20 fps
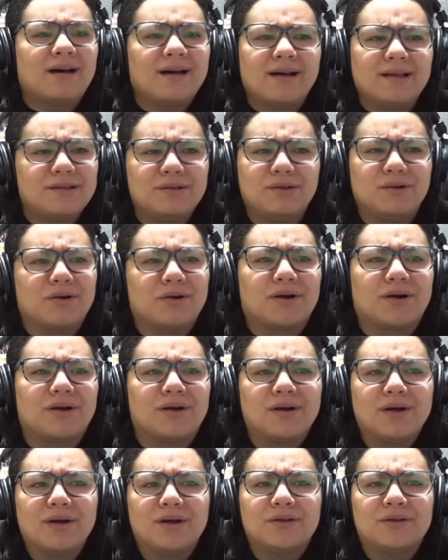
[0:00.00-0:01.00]
you're
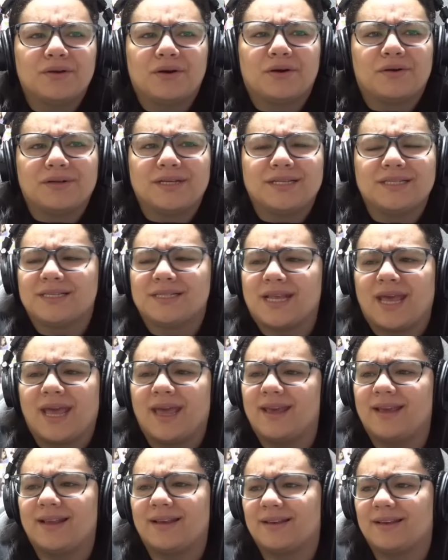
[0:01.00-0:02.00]
you're wholly
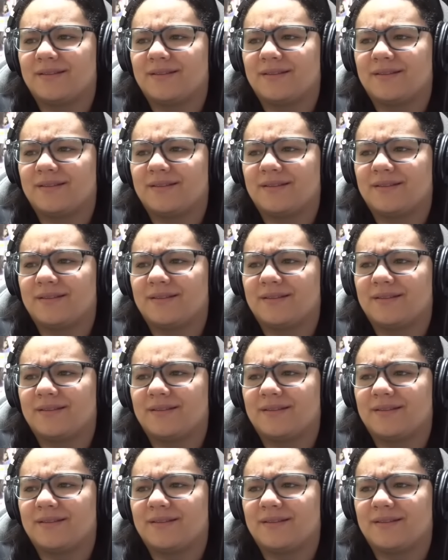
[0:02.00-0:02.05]
insane.